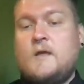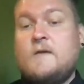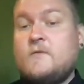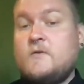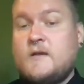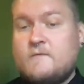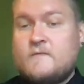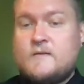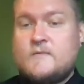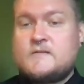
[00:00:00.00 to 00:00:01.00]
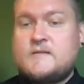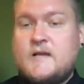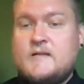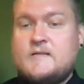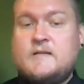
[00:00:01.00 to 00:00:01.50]
if you give them the
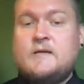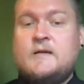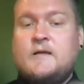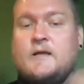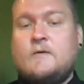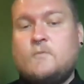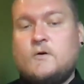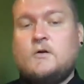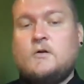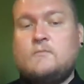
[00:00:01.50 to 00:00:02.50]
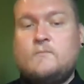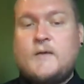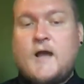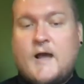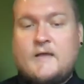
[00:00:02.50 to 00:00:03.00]
CID, it will
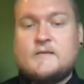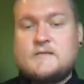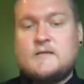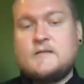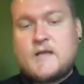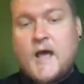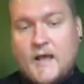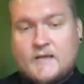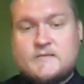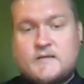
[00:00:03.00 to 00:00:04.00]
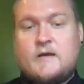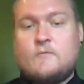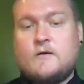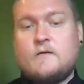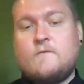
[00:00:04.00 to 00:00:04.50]
behind the scenes ask the
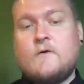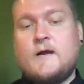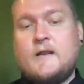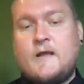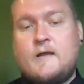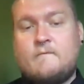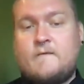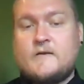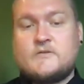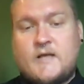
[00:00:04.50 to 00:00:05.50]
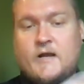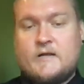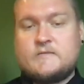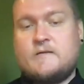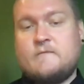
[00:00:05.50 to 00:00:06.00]
network for it and fetch that
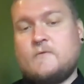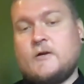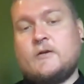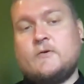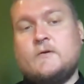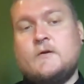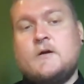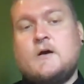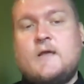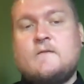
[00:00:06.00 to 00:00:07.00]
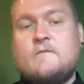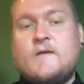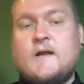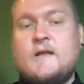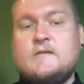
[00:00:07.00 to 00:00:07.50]
content for you. It's
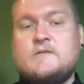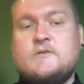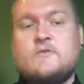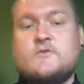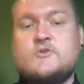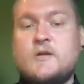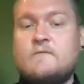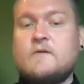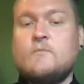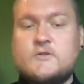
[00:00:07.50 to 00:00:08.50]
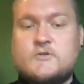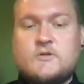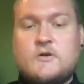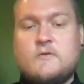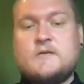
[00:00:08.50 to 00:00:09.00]
very easy to retrieve them once you
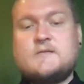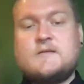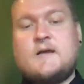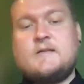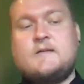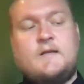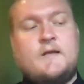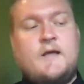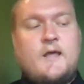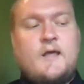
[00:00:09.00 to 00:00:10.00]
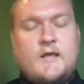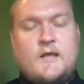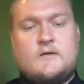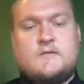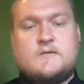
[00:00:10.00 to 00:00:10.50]
know the CID.
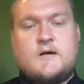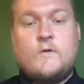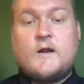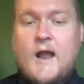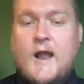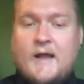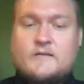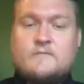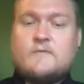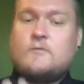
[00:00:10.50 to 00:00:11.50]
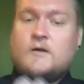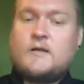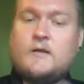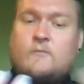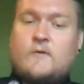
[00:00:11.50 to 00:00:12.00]
And we are actively
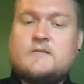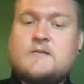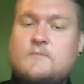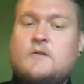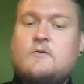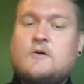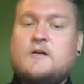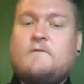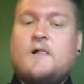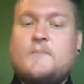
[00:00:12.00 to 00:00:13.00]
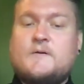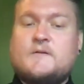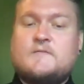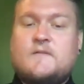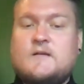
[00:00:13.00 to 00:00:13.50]
working with some of the core
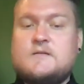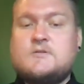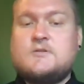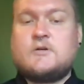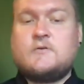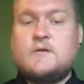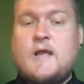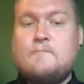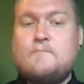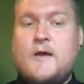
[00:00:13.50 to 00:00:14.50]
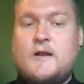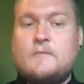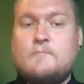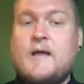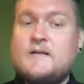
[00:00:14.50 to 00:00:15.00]
developers of this to create better
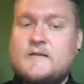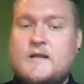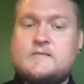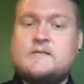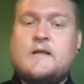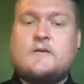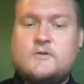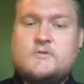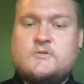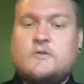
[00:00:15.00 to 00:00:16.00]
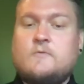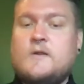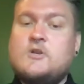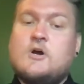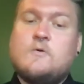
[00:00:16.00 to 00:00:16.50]
metadata standards so that we
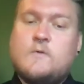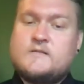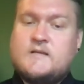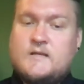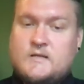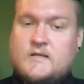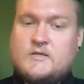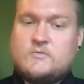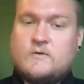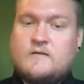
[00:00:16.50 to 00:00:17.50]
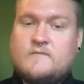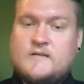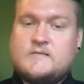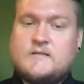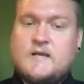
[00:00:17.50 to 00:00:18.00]
know what's in each one of
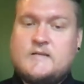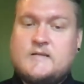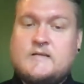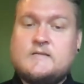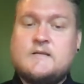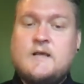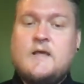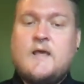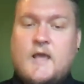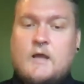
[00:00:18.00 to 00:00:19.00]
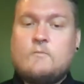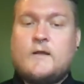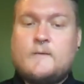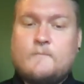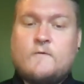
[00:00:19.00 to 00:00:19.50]
these CIDs and we
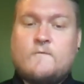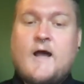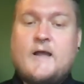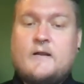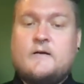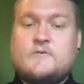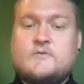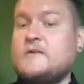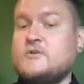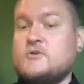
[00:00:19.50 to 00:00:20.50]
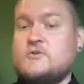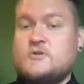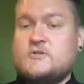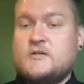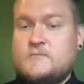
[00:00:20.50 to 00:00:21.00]
can provide a richer
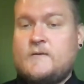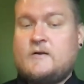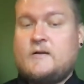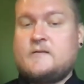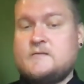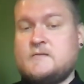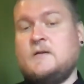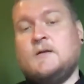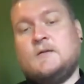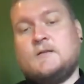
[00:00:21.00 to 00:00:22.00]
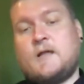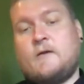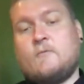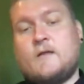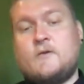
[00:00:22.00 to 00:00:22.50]
search experience like
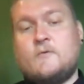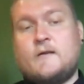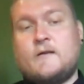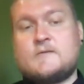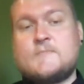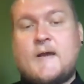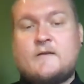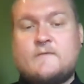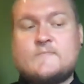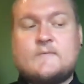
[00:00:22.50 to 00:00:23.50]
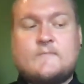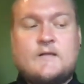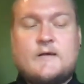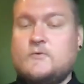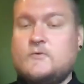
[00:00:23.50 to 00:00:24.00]
what you would expect from something
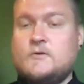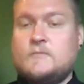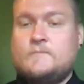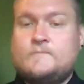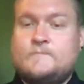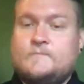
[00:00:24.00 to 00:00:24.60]
like Google.